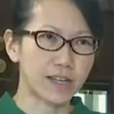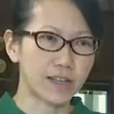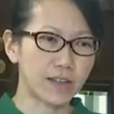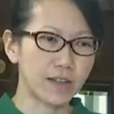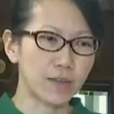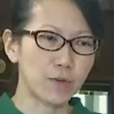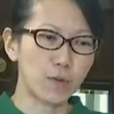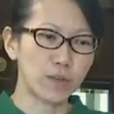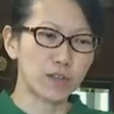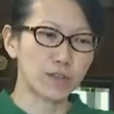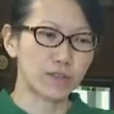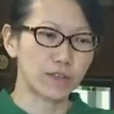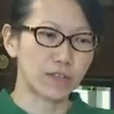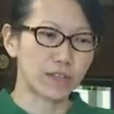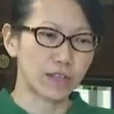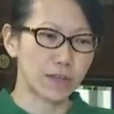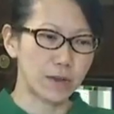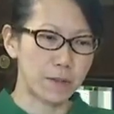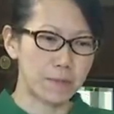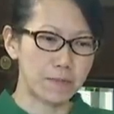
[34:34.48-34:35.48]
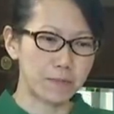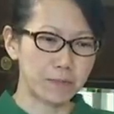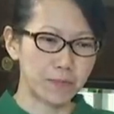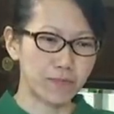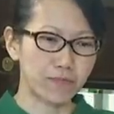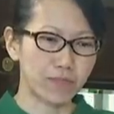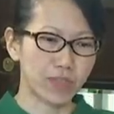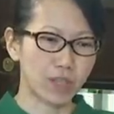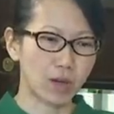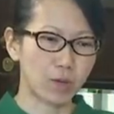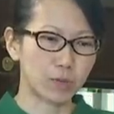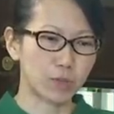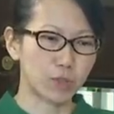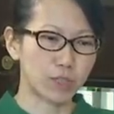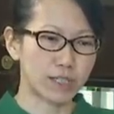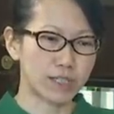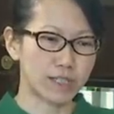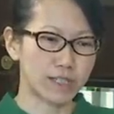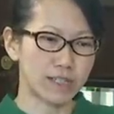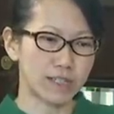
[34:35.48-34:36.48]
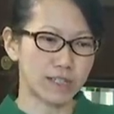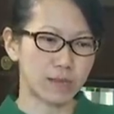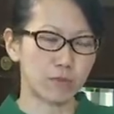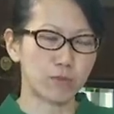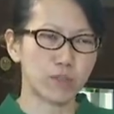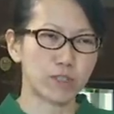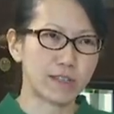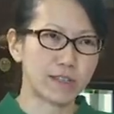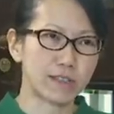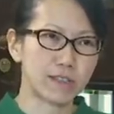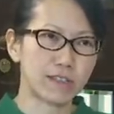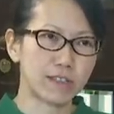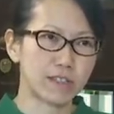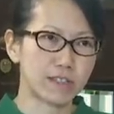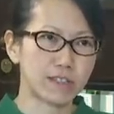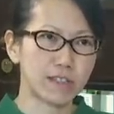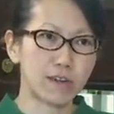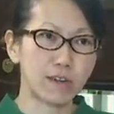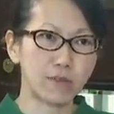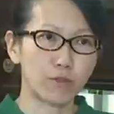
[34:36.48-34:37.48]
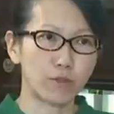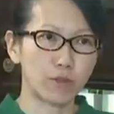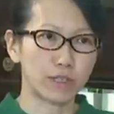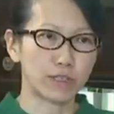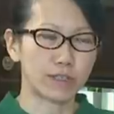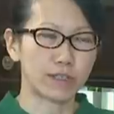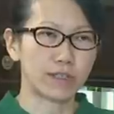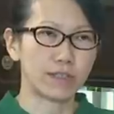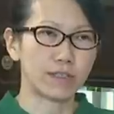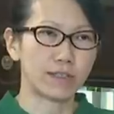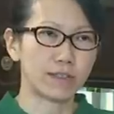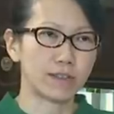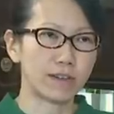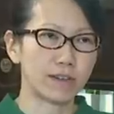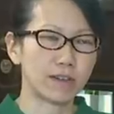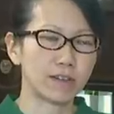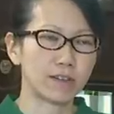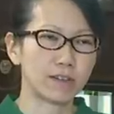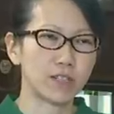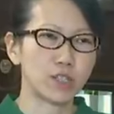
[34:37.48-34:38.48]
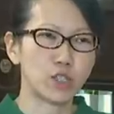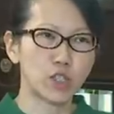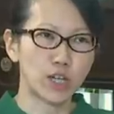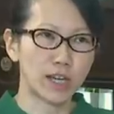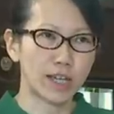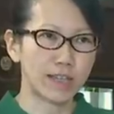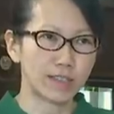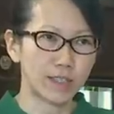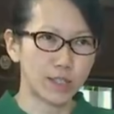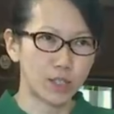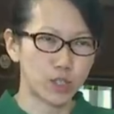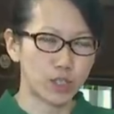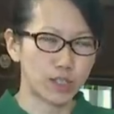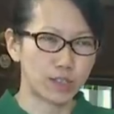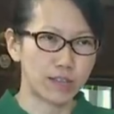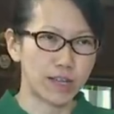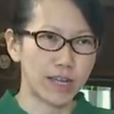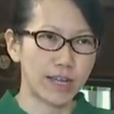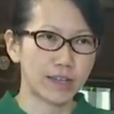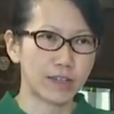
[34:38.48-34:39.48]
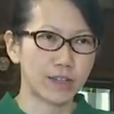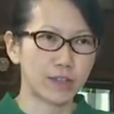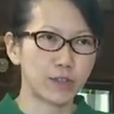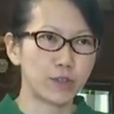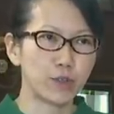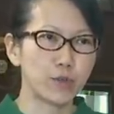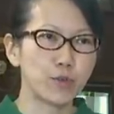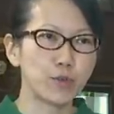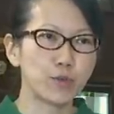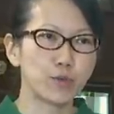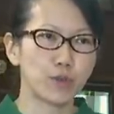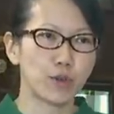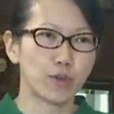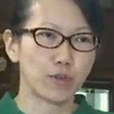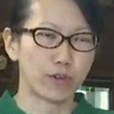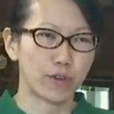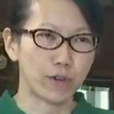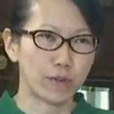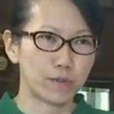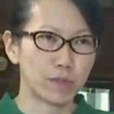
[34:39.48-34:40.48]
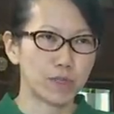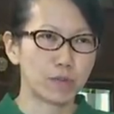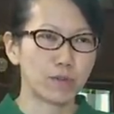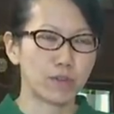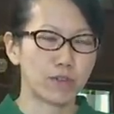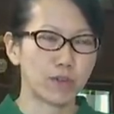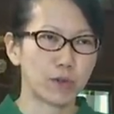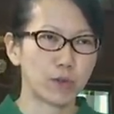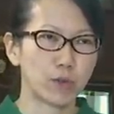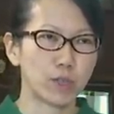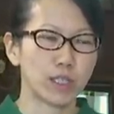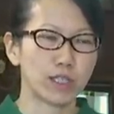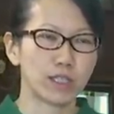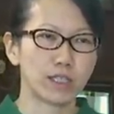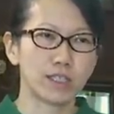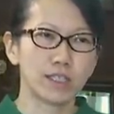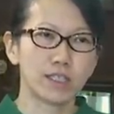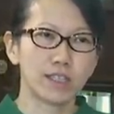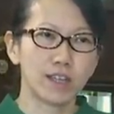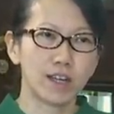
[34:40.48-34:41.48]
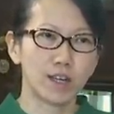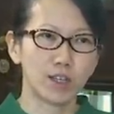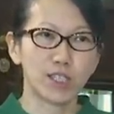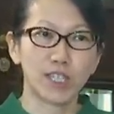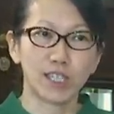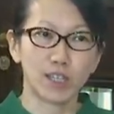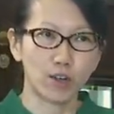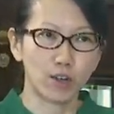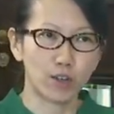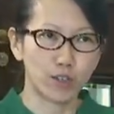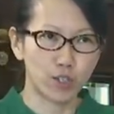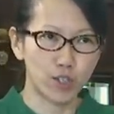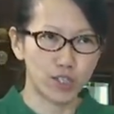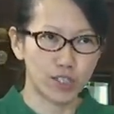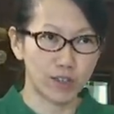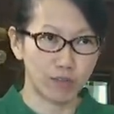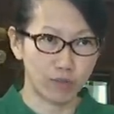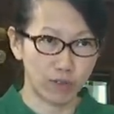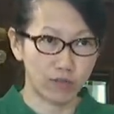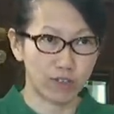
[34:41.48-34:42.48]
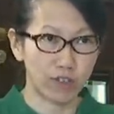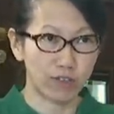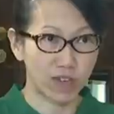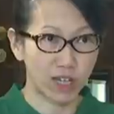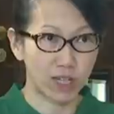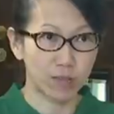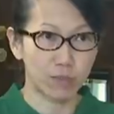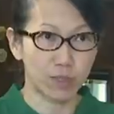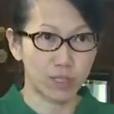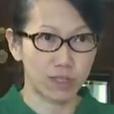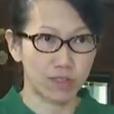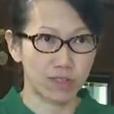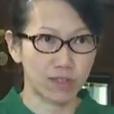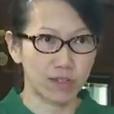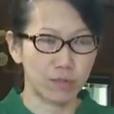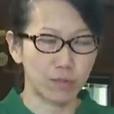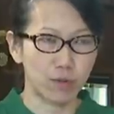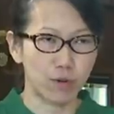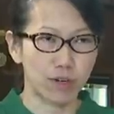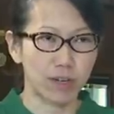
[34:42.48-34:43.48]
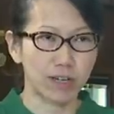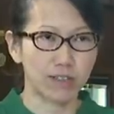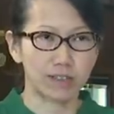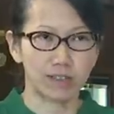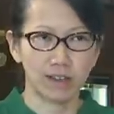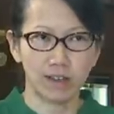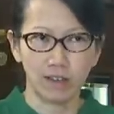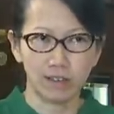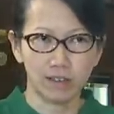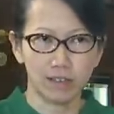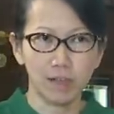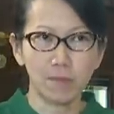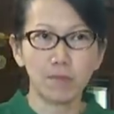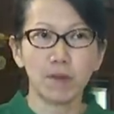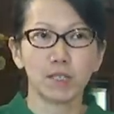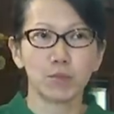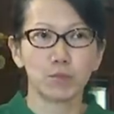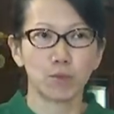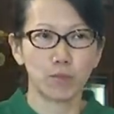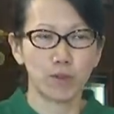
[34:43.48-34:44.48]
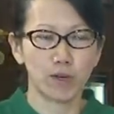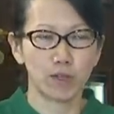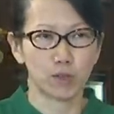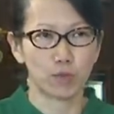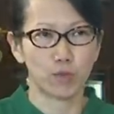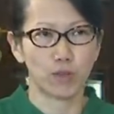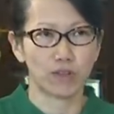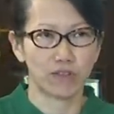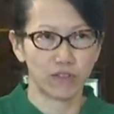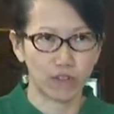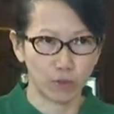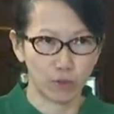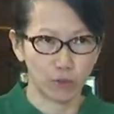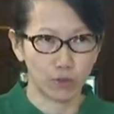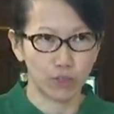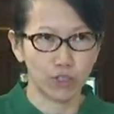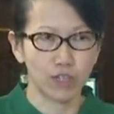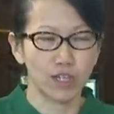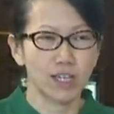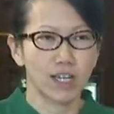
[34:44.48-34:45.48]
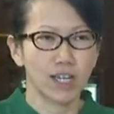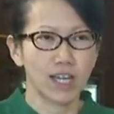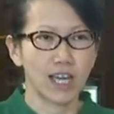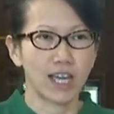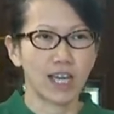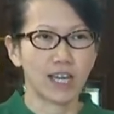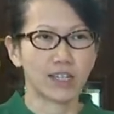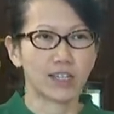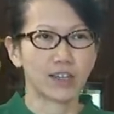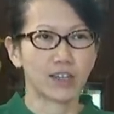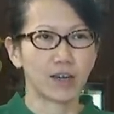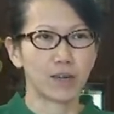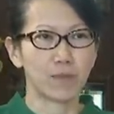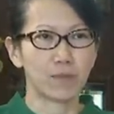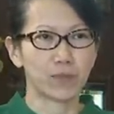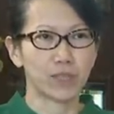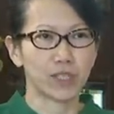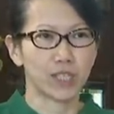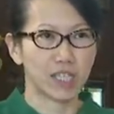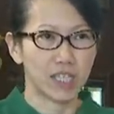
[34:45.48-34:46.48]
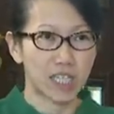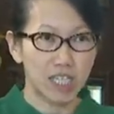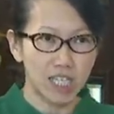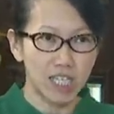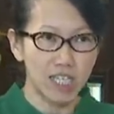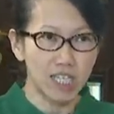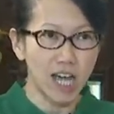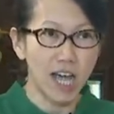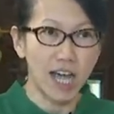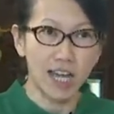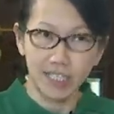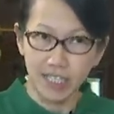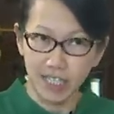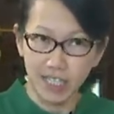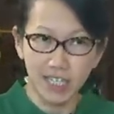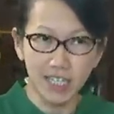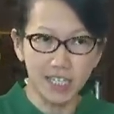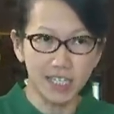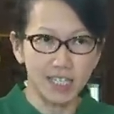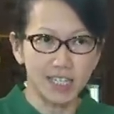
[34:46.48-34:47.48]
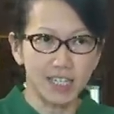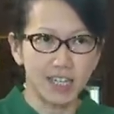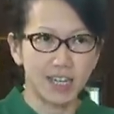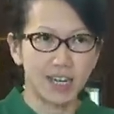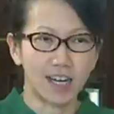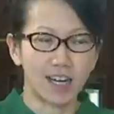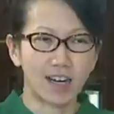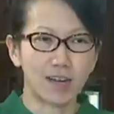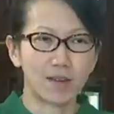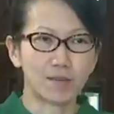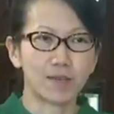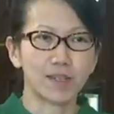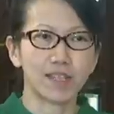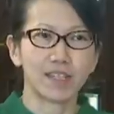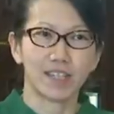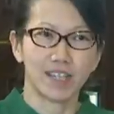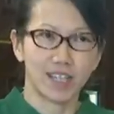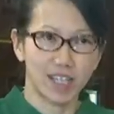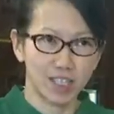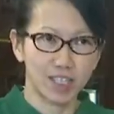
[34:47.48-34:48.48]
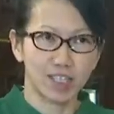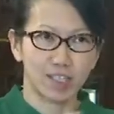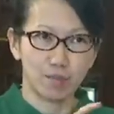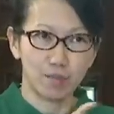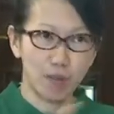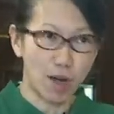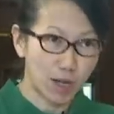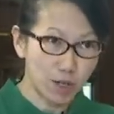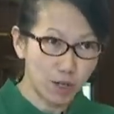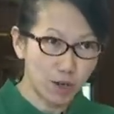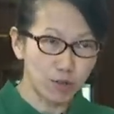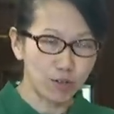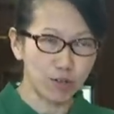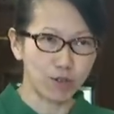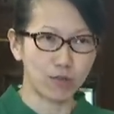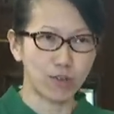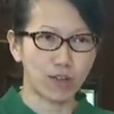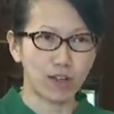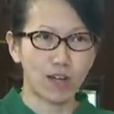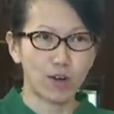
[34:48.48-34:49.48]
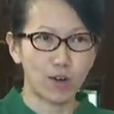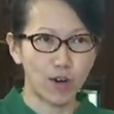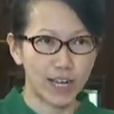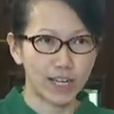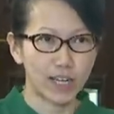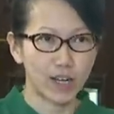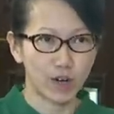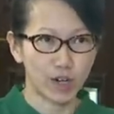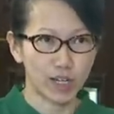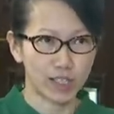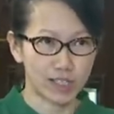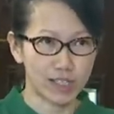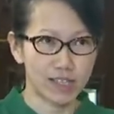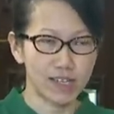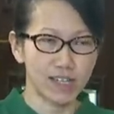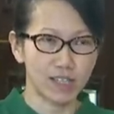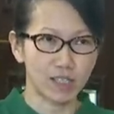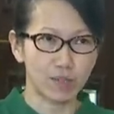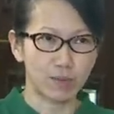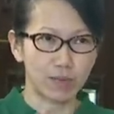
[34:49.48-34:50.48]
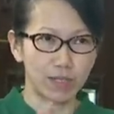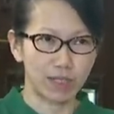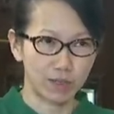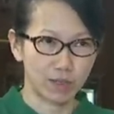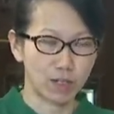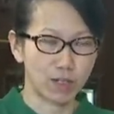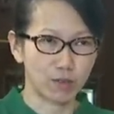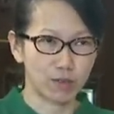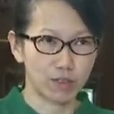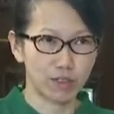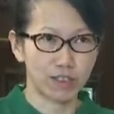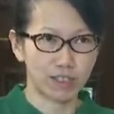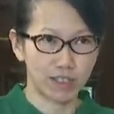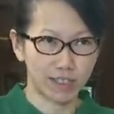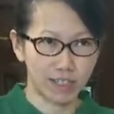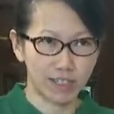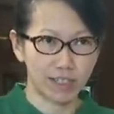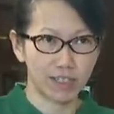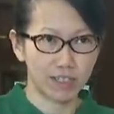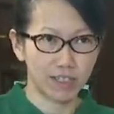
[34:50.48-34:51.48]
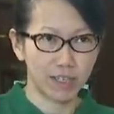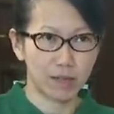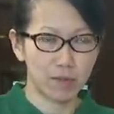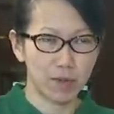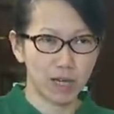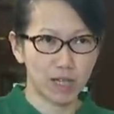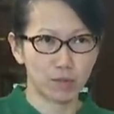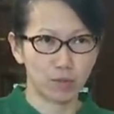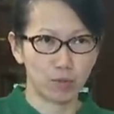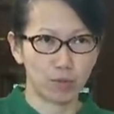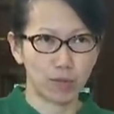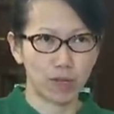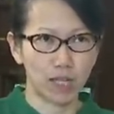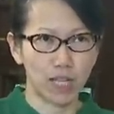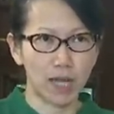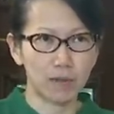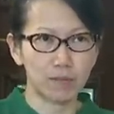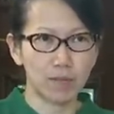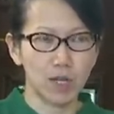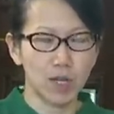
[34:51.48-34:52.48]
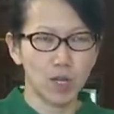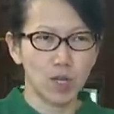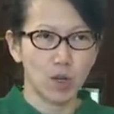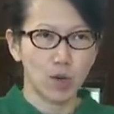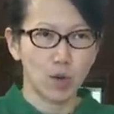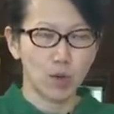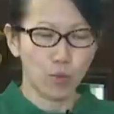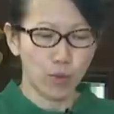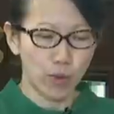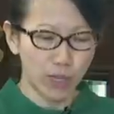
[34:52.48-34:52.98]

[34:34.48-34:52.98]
I think one of the yes. opportunities that presented itself was in uh, digitalization and the use of um, some of our, uh, our technologies that we've developed in Singapore, and uh, SingPass Mobile is one of those. Yes. And um, the E I D, uh, yes. has the barcode of our N R I C has yes. been included in a SingPass Mobile app. Mm-hmm.